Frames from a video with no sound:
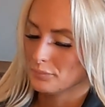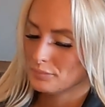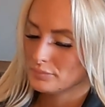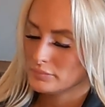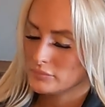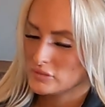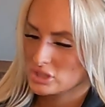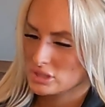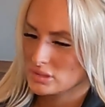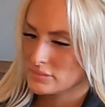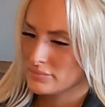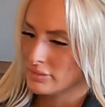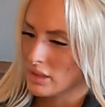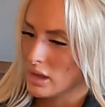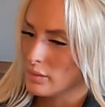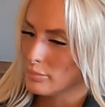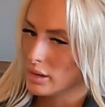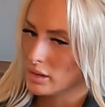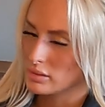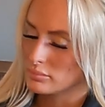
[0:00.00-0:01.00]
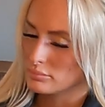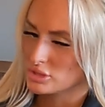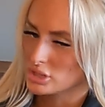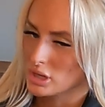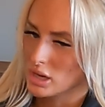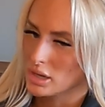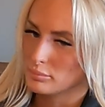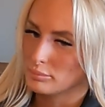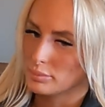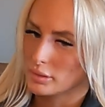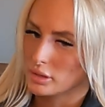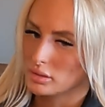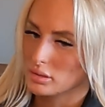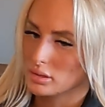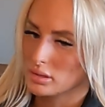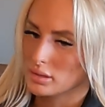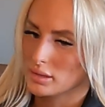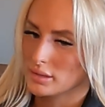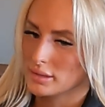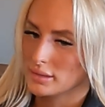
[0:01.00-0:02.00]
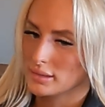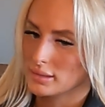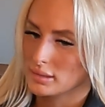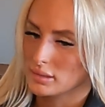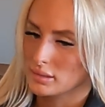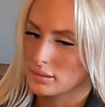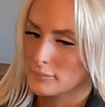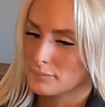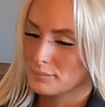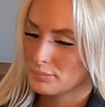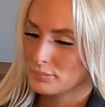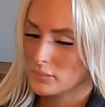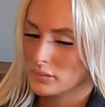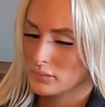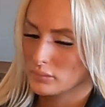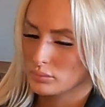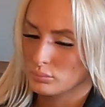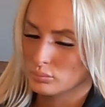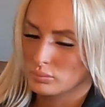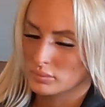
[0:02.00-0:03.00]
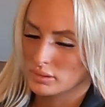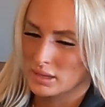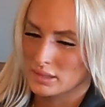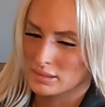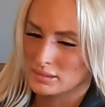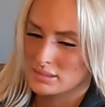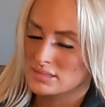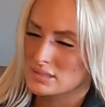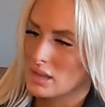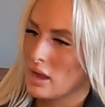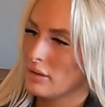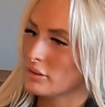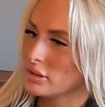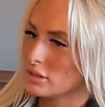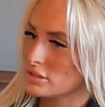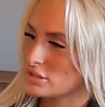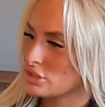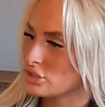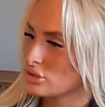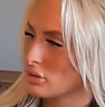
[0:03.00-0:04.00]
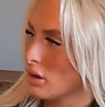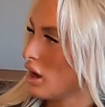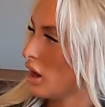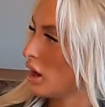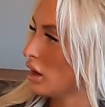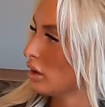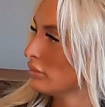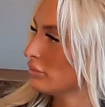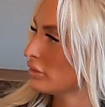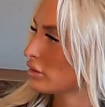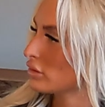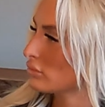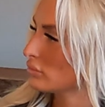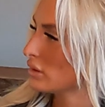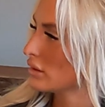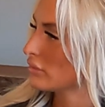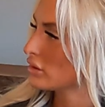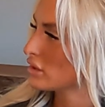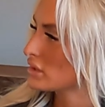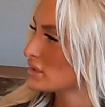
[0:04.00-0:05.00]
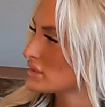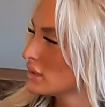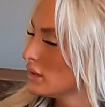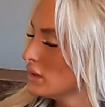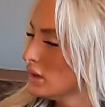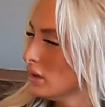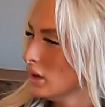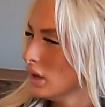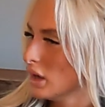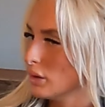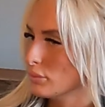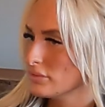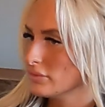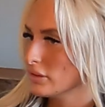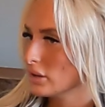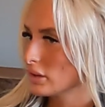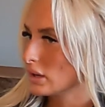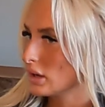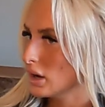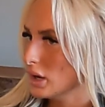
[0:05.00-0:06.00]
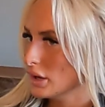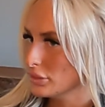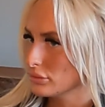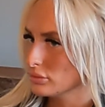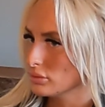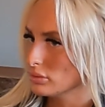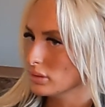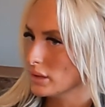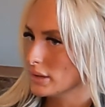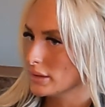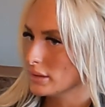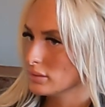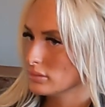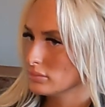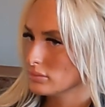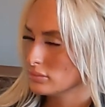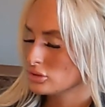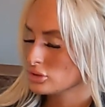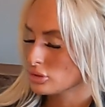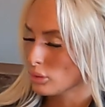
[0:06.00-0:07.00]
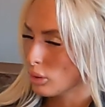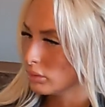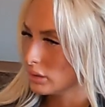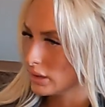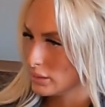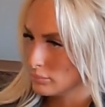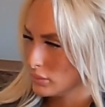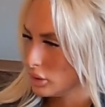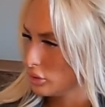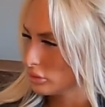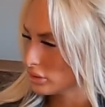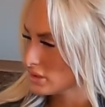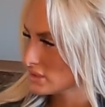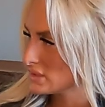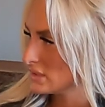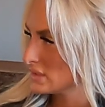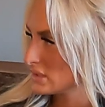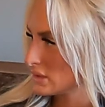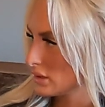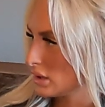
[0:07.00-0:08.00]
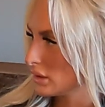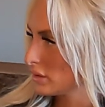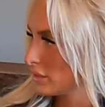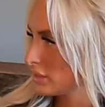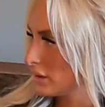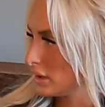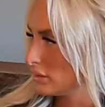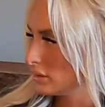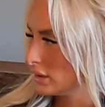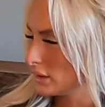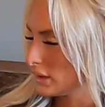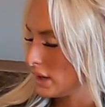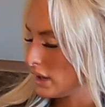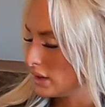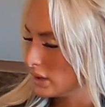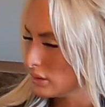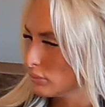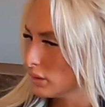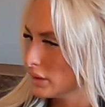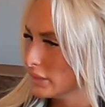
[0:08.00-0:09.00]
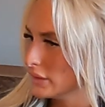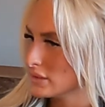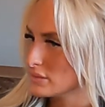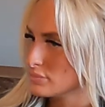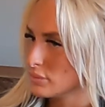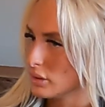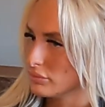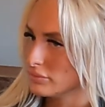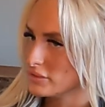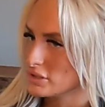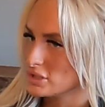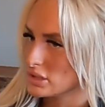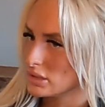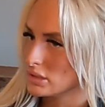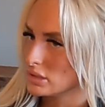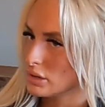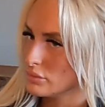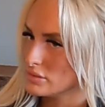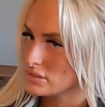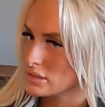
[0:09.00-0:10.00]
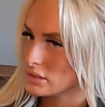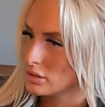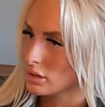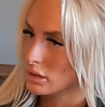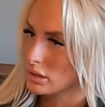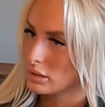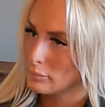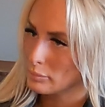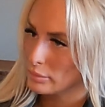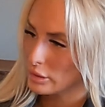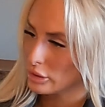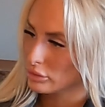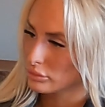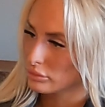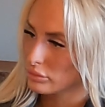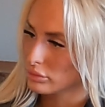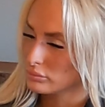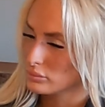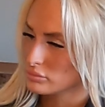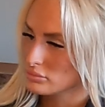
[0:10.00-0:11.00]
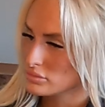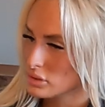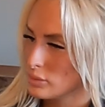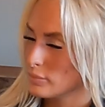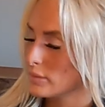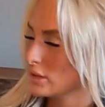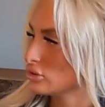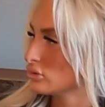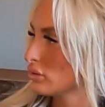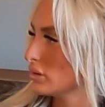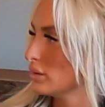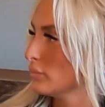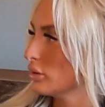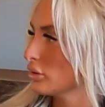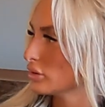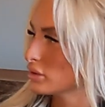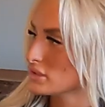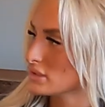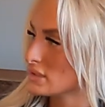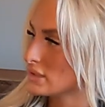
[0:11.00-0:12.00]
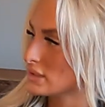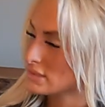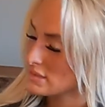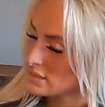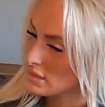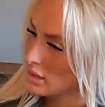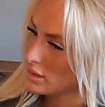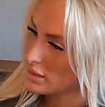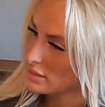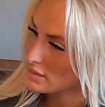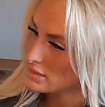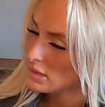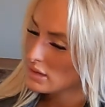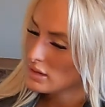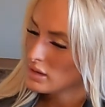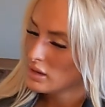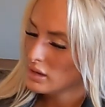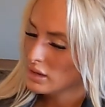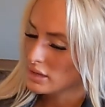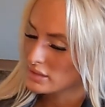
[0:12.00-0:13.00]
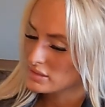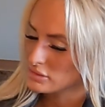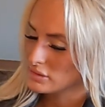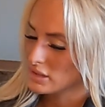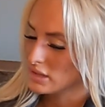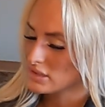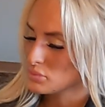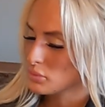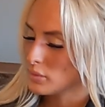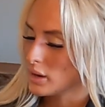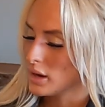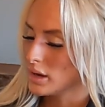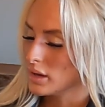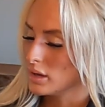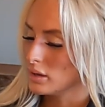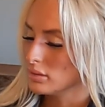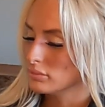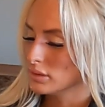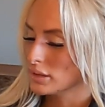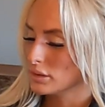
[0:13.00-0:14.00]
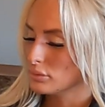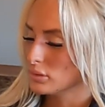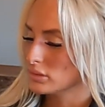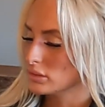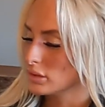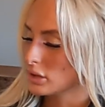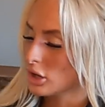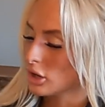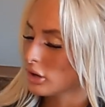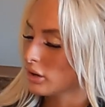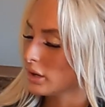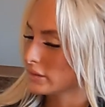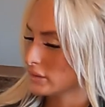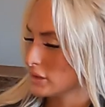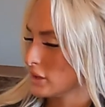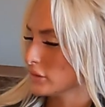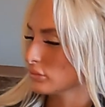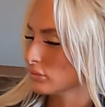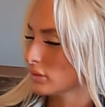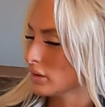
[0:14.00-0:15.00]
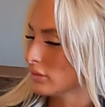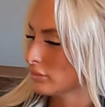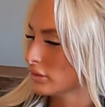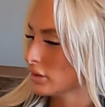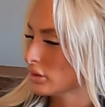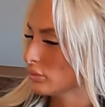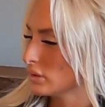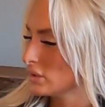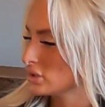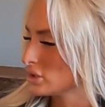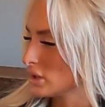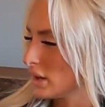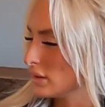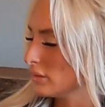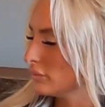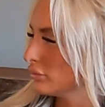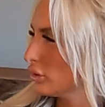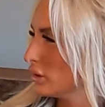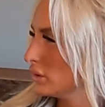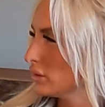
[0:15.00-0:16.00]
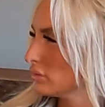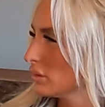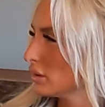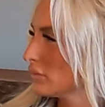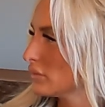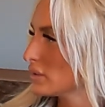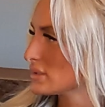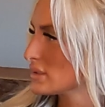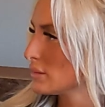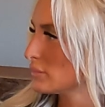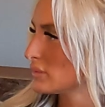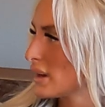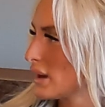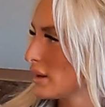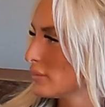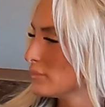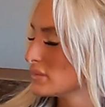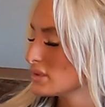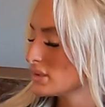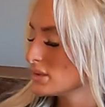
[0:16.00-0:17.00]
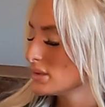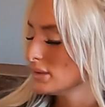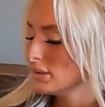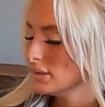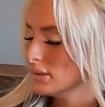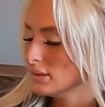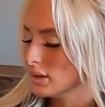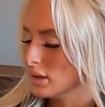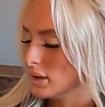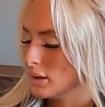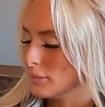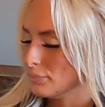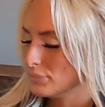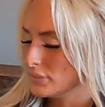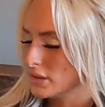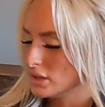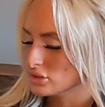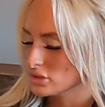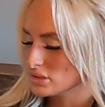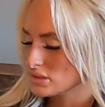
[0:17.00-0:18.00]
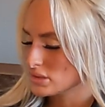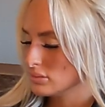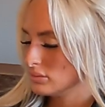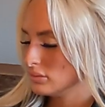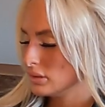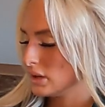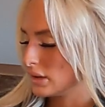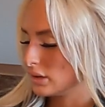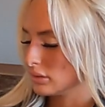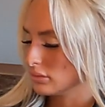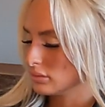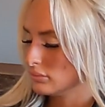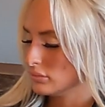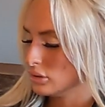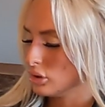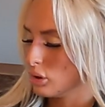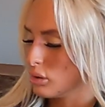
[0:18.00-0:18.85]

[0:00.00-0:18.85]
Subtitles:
just flat bottom John boat, and it's not very strong for the rivers. And we've already gone through like trolling motors is another thing. Like anyone that's bow fishing knows that you're gonna burn through so many trolling motors and it sucks. And so that's why, like with the current on the river, we try and avoid the river sometimes. Yeah, sure. And just kind of go